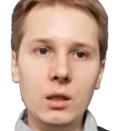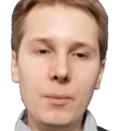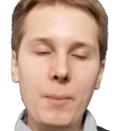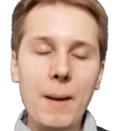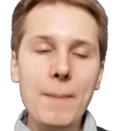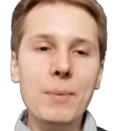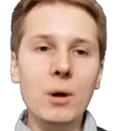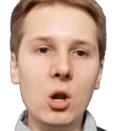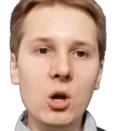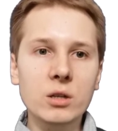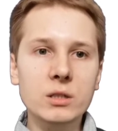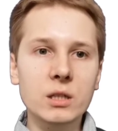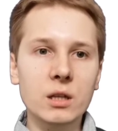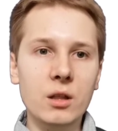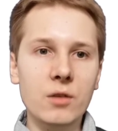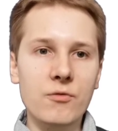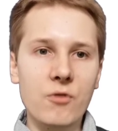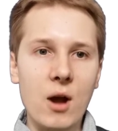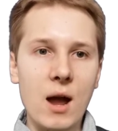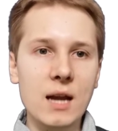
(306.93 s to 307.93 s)
paper looks at
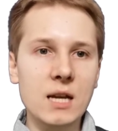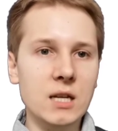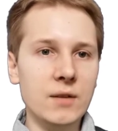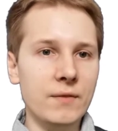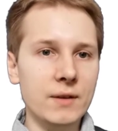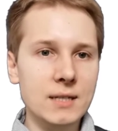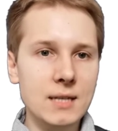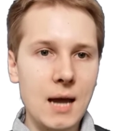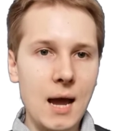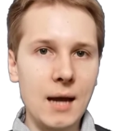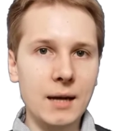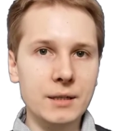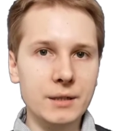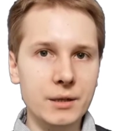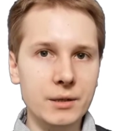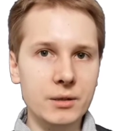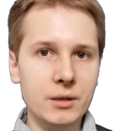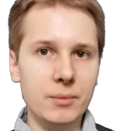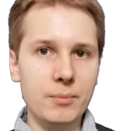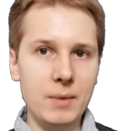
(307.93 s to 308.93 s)
the variety of attacks
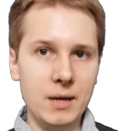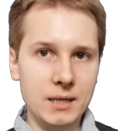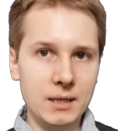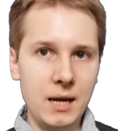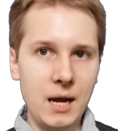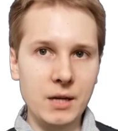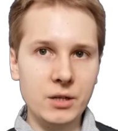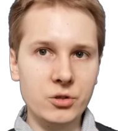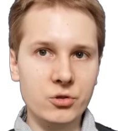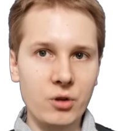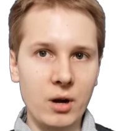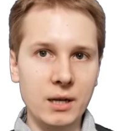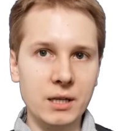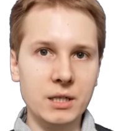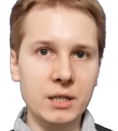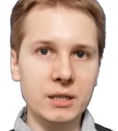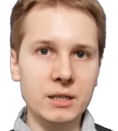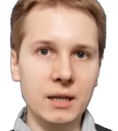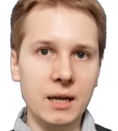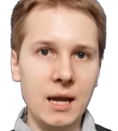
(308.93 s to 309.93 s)
and mitigation
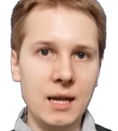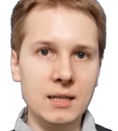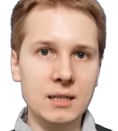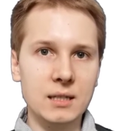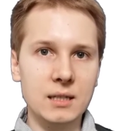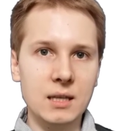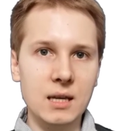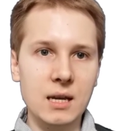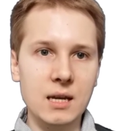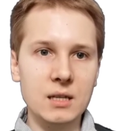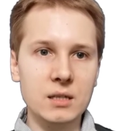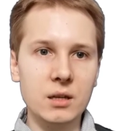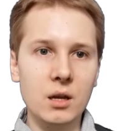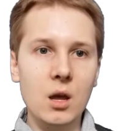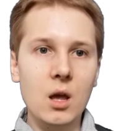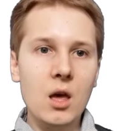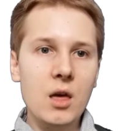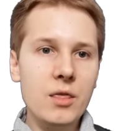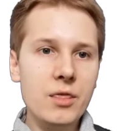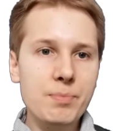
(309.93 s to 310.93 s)
strategies against these,
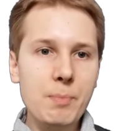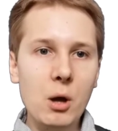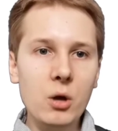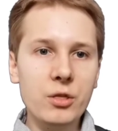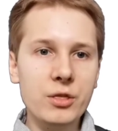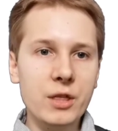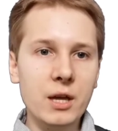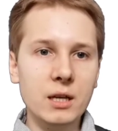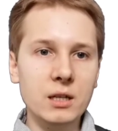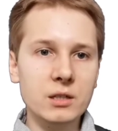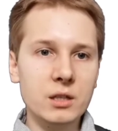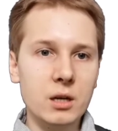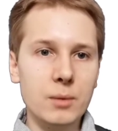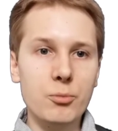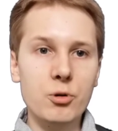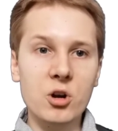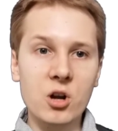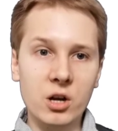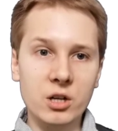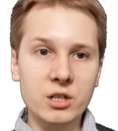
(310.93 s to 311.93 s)
both things that are
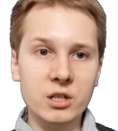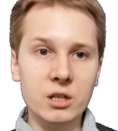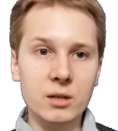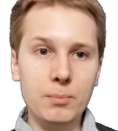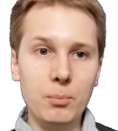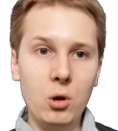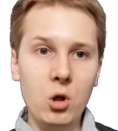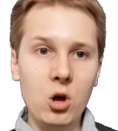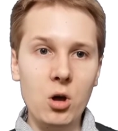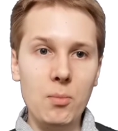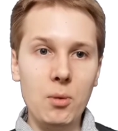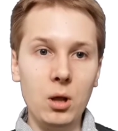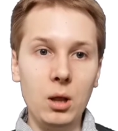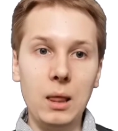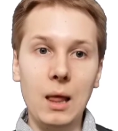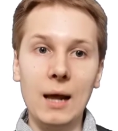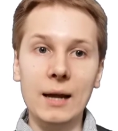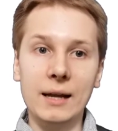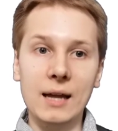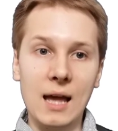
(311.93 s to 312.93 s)
production deployable,
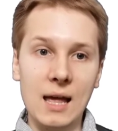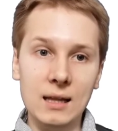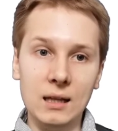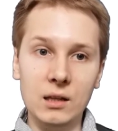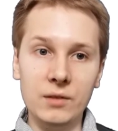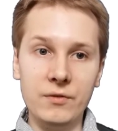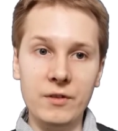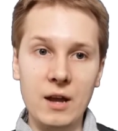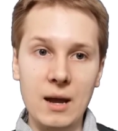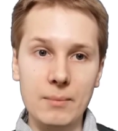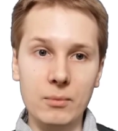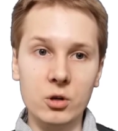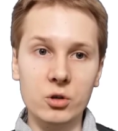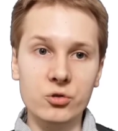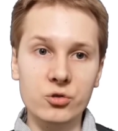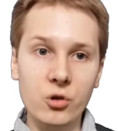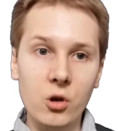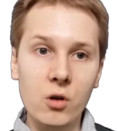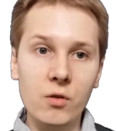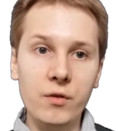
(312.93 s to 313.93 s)
like LLVM
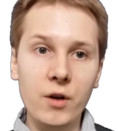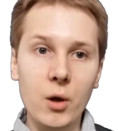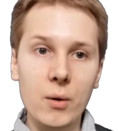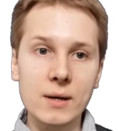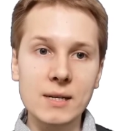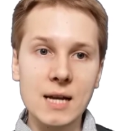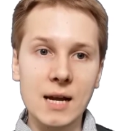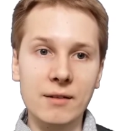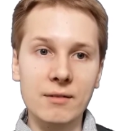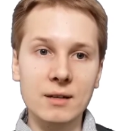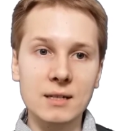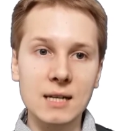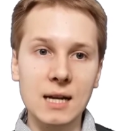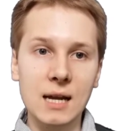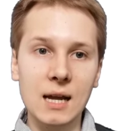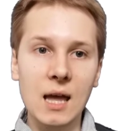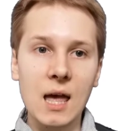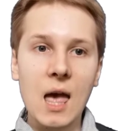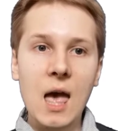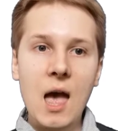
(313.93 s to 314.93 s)
control flow
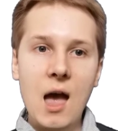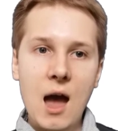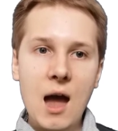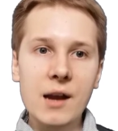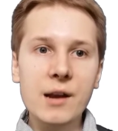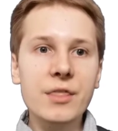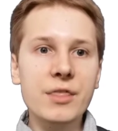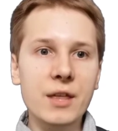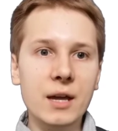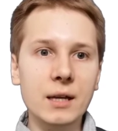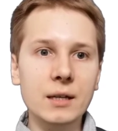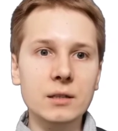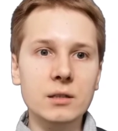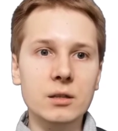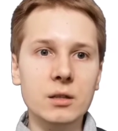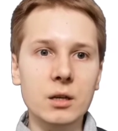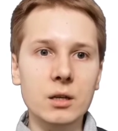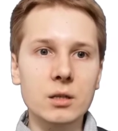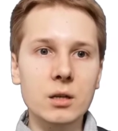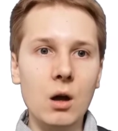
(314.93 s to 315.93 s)
integrity, and things
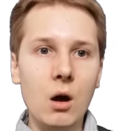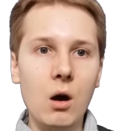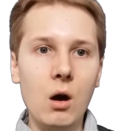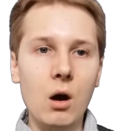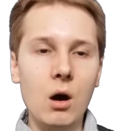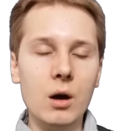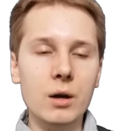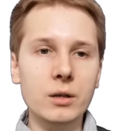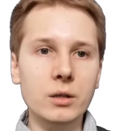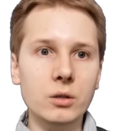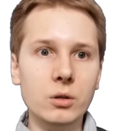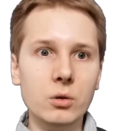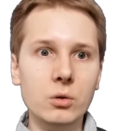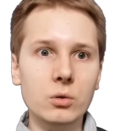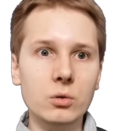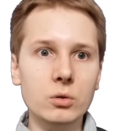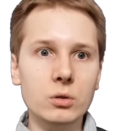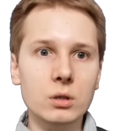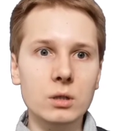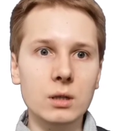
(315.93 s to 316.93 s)
that are
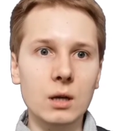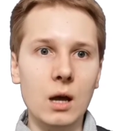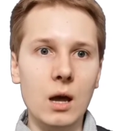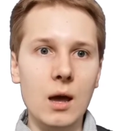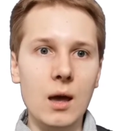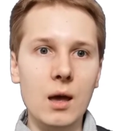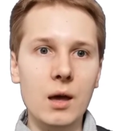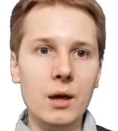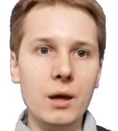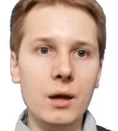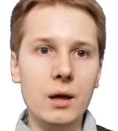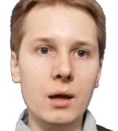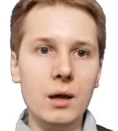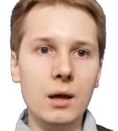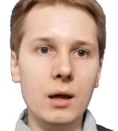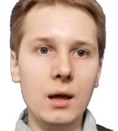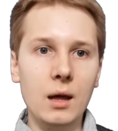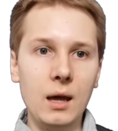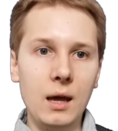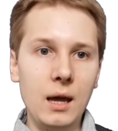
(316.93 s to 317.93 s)
used
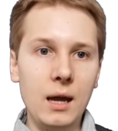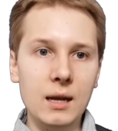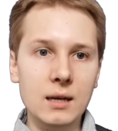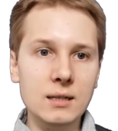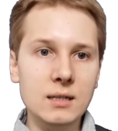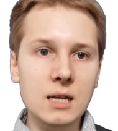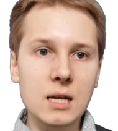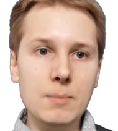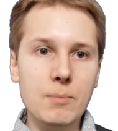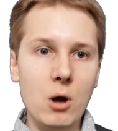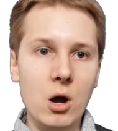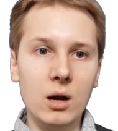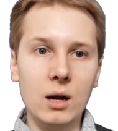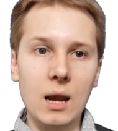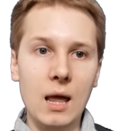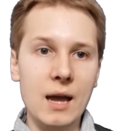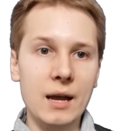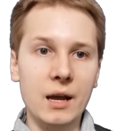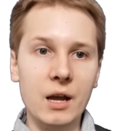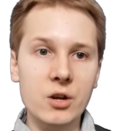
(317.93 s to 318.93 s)
in debug,
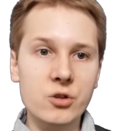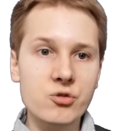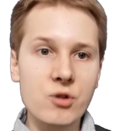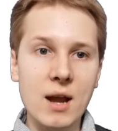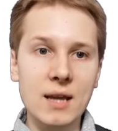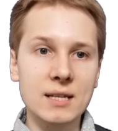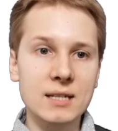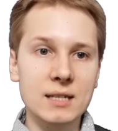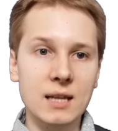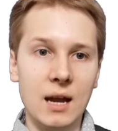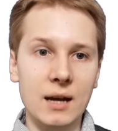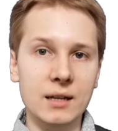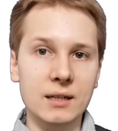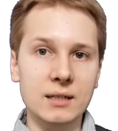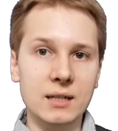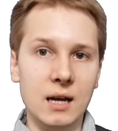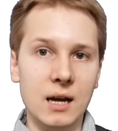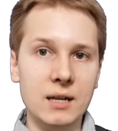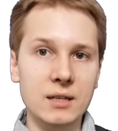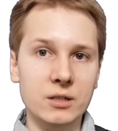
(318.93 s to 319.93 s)
like address
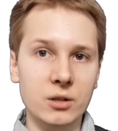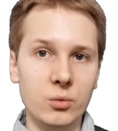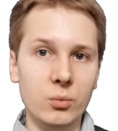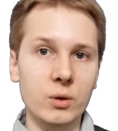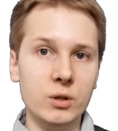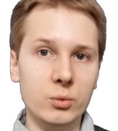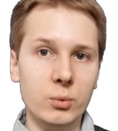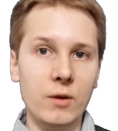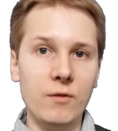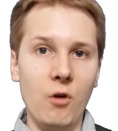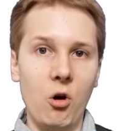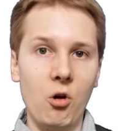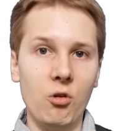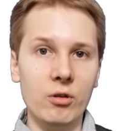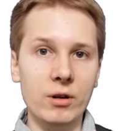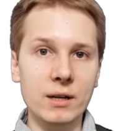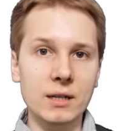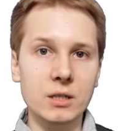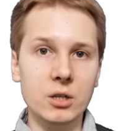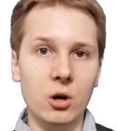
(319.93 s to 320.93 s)
sanitizer, which we've
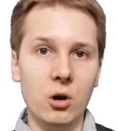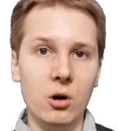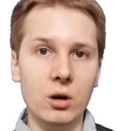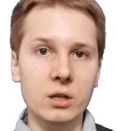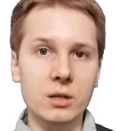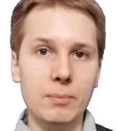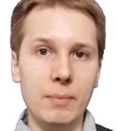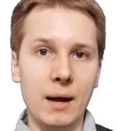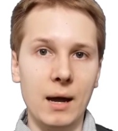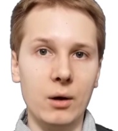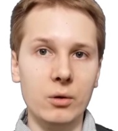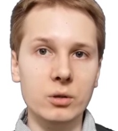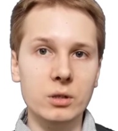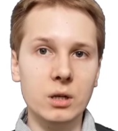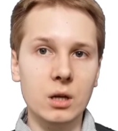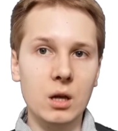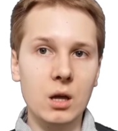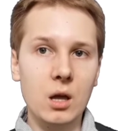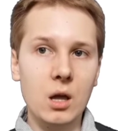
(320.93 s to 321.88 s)
already talked about.